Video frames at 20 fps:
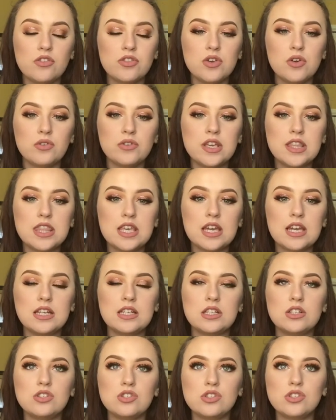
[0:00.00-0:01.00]
The only thing I
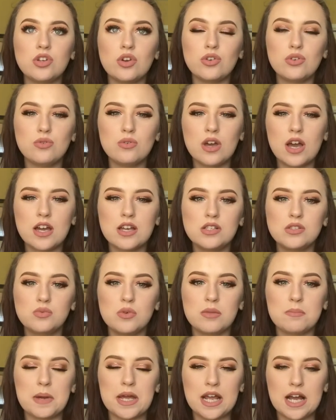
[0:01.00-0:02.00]
didn't show you guys
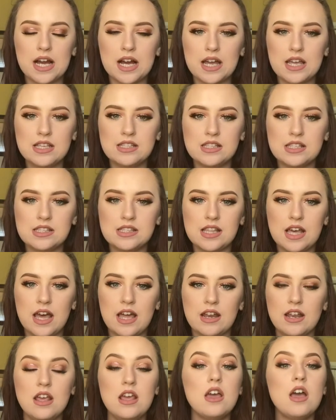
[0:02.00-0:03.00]
with my eyes is
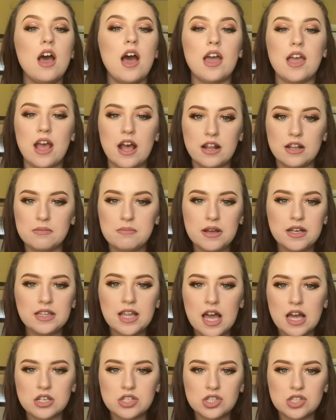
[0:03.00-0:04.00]
that I added my
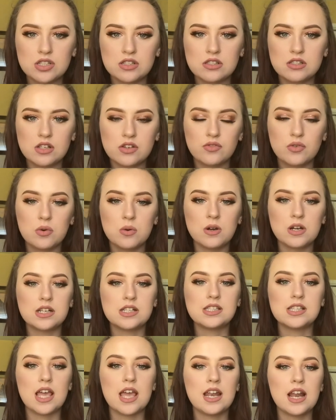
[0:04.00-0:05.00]
lashes, of
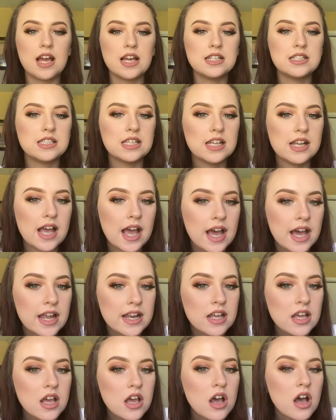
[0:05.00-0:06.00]
course, and I did
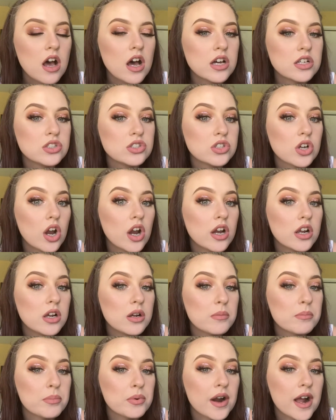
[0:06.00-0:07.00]
add a dark
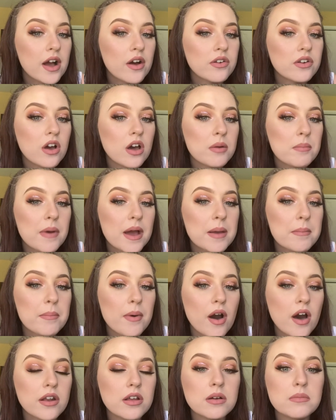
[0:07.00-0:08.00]
brown on my
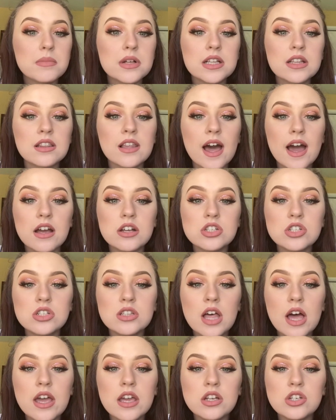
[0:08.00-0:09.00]
bottom lash
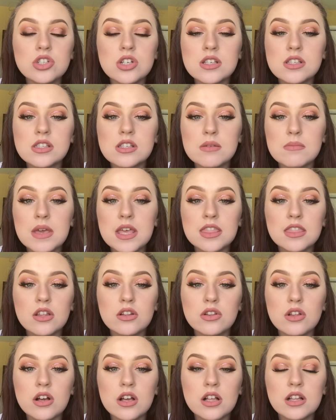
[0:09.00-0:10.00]
line just to make the
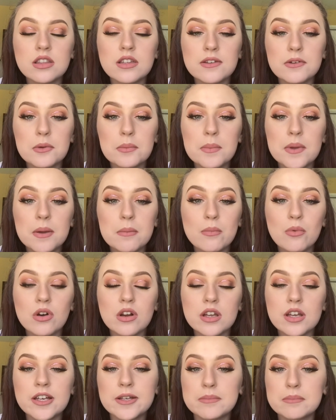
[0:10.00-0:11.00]
look a little bit
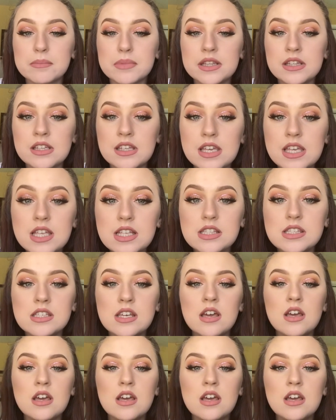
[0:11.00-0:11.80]
more complete.